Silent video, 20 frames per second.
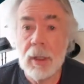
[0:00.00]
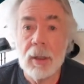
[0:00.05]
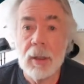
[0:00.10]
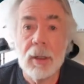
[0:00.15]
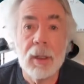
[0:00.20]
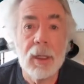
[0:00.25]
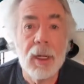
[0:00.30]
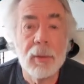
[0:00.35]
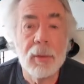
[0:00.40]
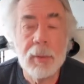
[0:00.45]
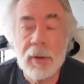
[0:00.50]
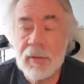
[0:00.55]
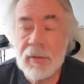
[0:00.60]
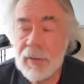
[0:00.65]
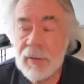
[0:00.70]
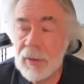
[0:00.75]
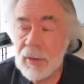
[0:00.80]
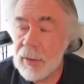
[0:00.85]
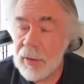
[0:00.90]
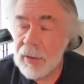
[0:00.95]
a
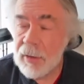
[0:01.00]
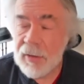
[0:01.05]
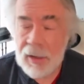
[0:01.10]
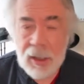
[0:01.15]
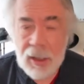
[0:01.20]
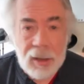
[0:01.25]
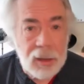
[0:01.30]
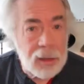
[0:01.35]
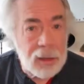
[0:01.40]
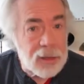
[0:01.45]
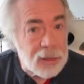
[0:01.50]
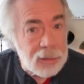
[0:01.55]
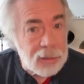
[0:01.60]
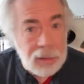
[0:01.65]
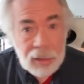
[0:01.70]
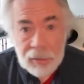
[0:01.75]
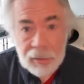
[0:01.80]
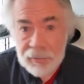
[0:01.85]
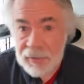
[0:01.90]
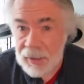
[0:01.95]
review of a
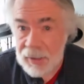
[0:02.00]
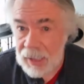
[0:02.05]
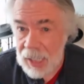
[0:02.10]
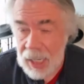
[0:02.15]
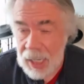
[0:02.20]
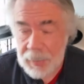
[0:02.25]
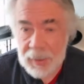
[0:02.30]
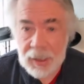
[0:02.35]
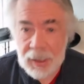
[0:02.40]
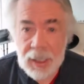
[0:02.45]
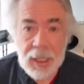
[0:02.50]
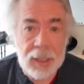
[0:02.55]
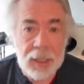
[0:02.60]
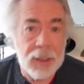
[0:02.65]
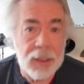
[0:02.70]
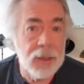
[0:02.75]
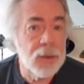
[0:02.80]
cultural phenomenon,